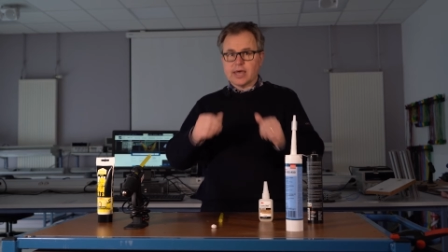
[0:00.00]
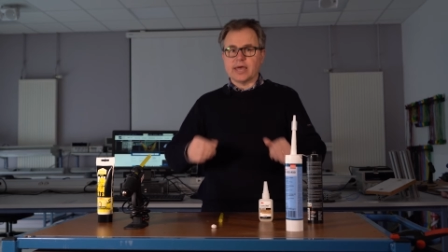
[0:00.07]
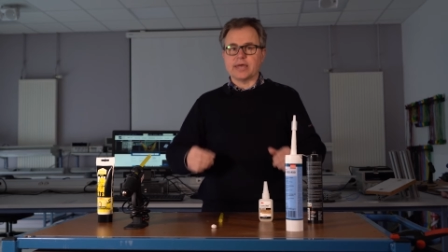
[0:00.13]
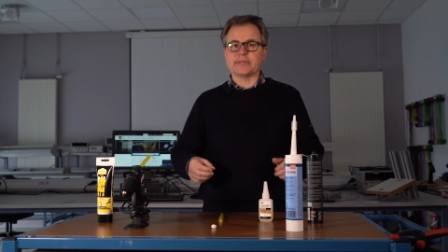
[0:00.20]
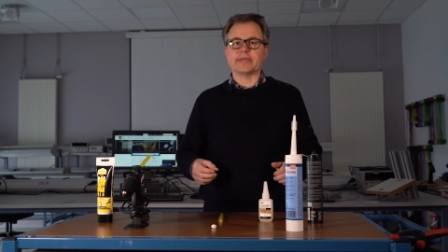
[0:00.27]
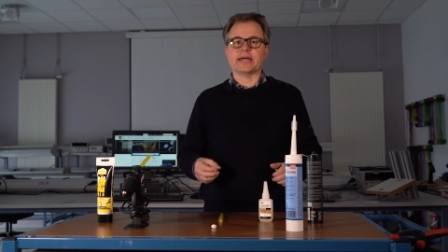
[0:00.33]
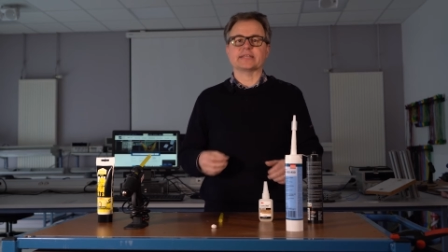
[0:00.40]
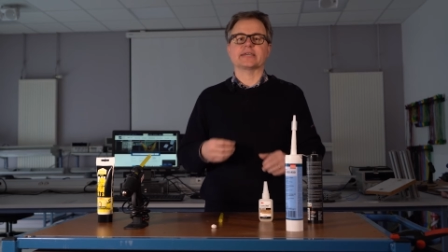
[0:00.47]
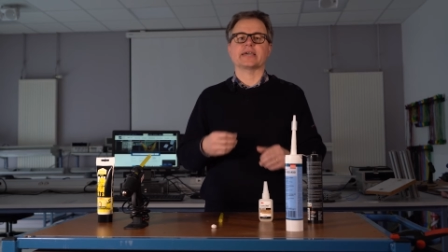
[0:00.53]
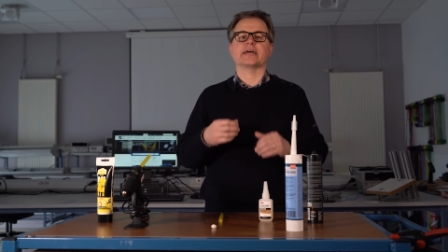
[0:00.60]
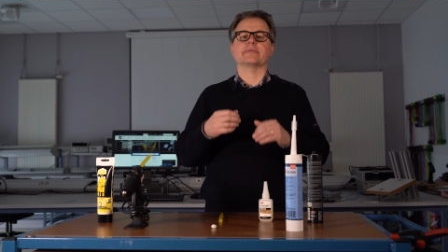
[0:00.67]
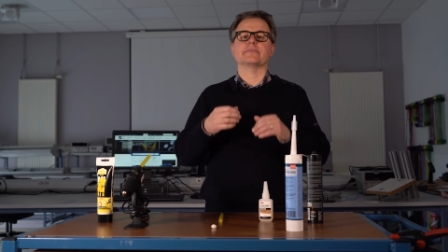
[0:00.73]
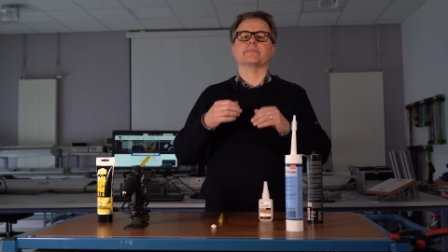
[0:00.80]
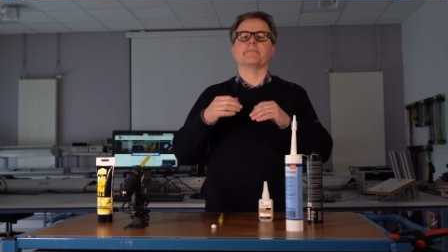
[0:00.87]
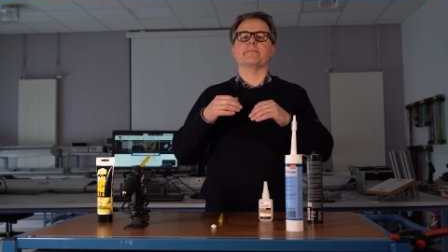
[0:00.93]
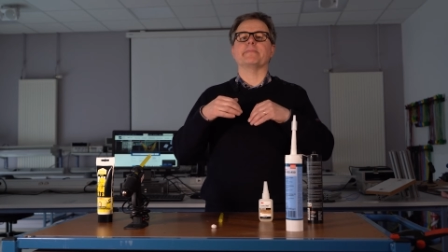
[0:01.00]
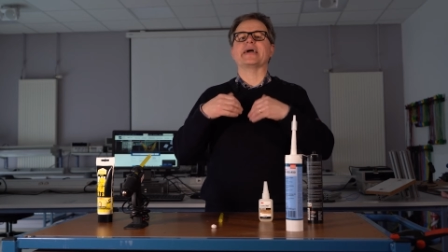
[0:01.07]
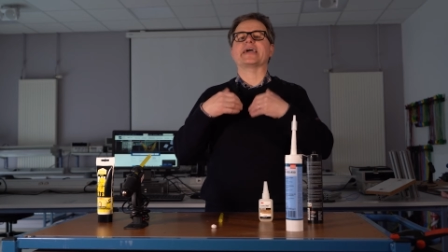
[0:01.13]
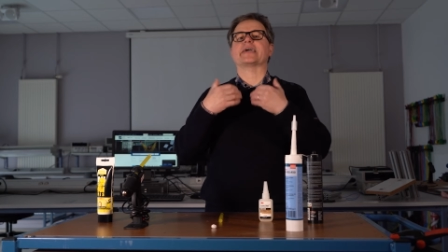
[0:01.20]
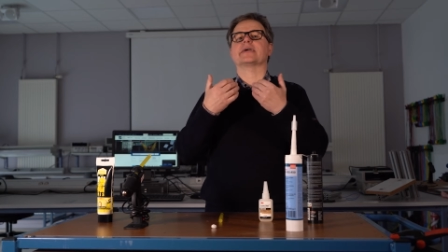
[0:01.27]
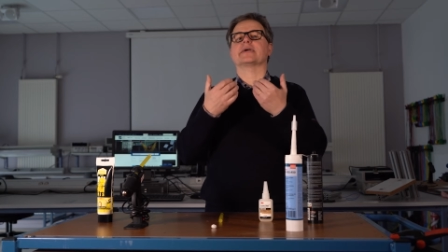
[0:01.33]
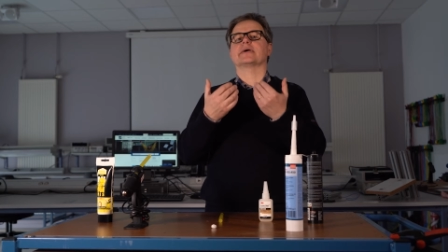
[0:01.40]
and that can
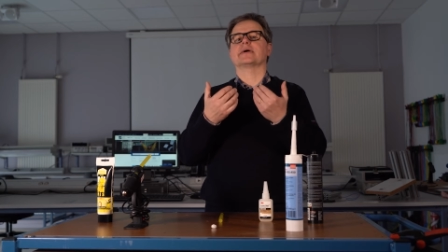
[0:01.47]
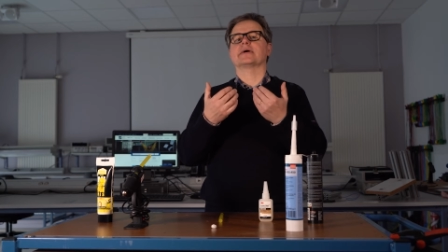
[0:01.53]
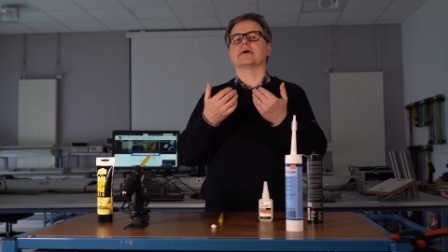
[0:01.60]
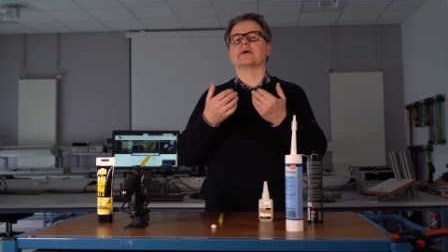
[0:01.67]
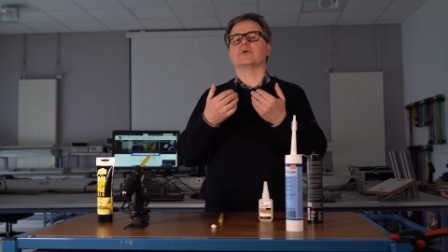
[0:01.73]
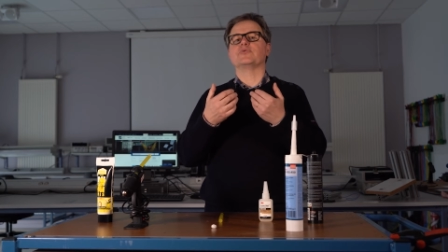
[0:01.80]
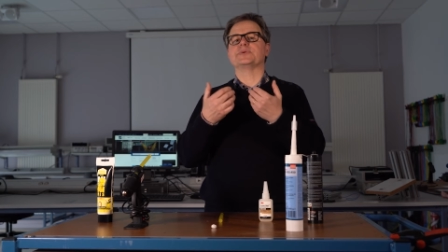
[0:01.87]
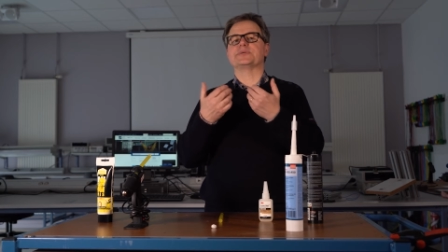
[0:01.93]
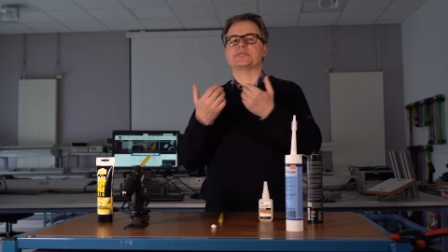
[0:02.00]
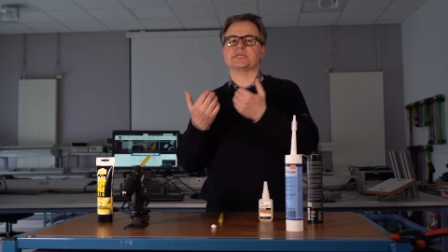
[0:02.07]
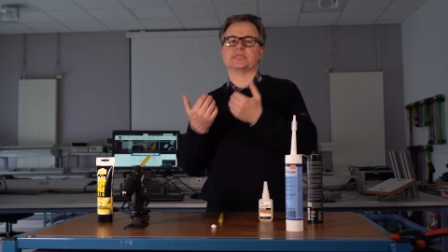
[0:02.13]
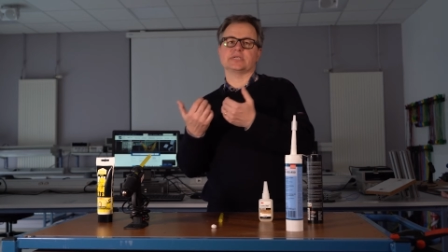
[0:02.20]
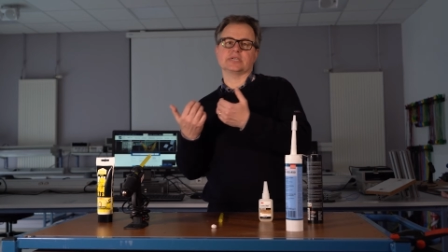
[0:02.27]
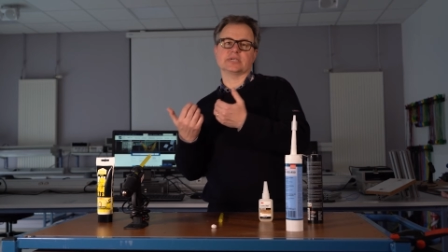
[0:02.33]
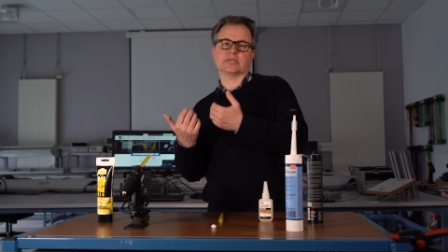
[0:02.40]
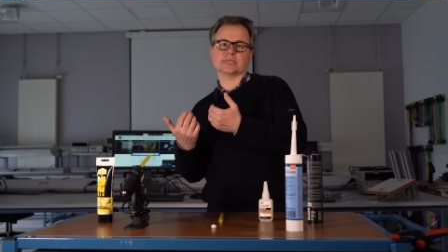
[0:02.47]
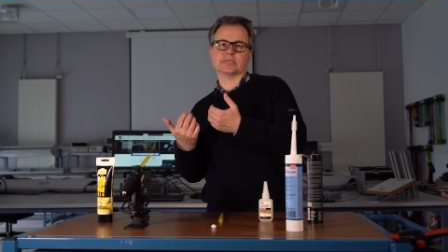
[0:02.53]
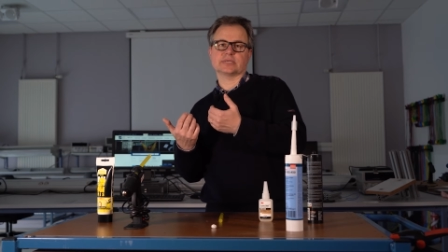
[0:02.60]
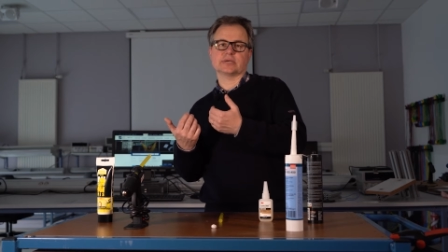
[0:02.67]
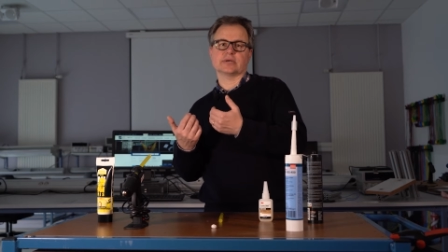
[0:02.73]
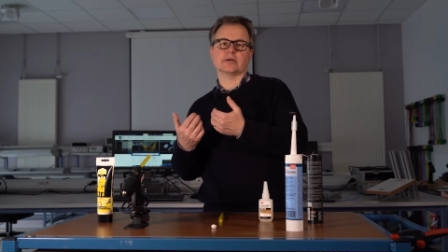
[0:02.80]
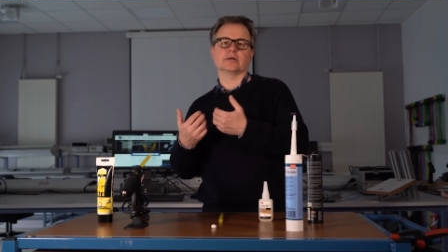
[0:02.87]
make
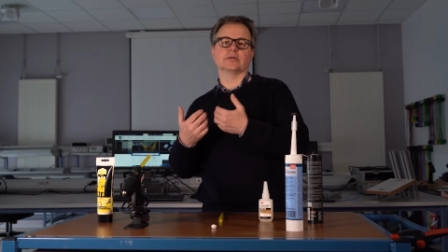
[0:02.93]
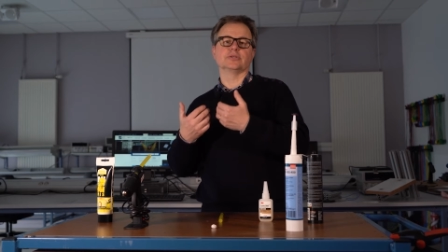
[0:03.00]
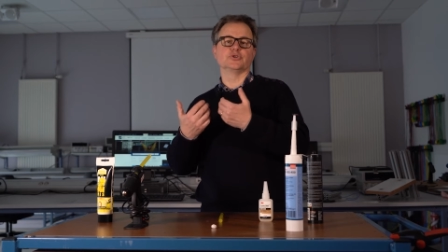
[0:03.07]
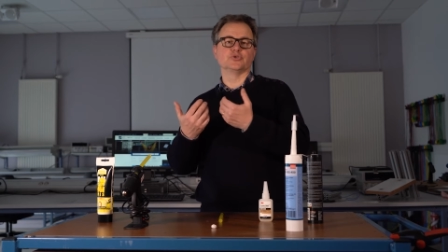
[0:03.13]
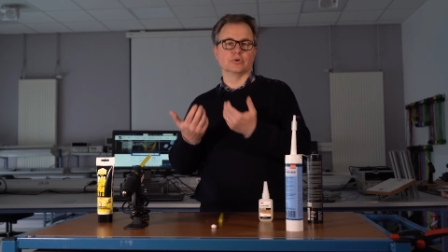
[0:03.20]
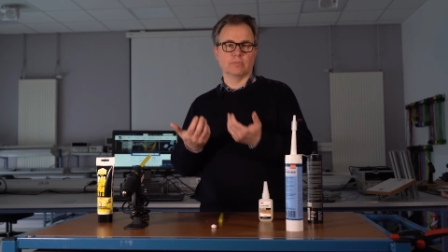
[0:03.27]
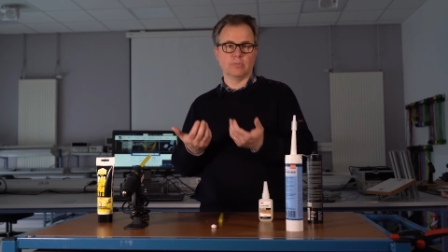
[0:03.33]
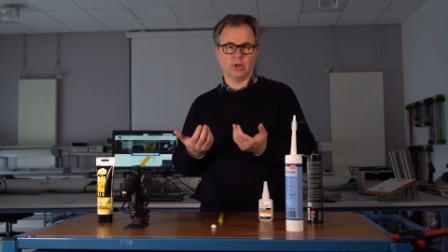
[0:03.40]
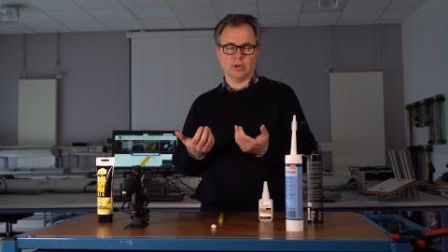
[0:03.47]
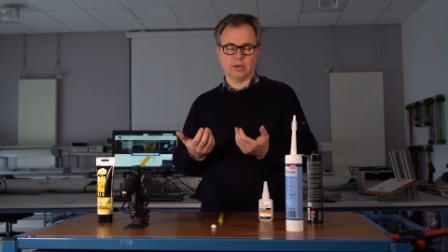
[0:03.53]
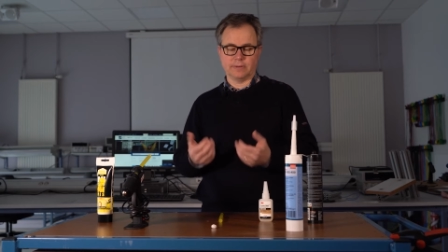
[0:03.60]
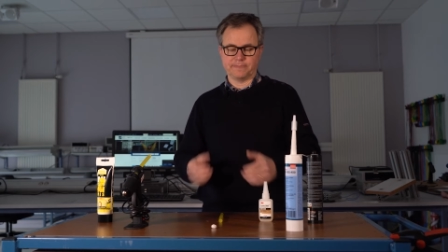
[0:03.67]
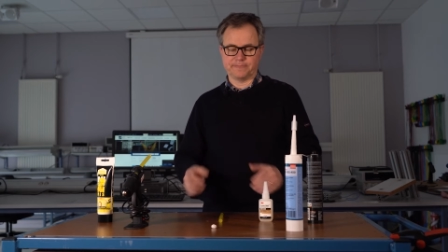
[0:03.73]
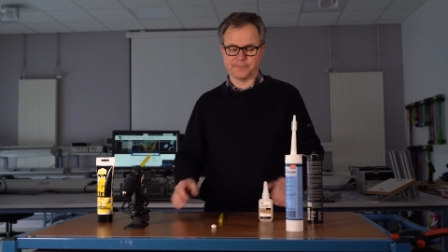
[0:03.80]
resettings doable.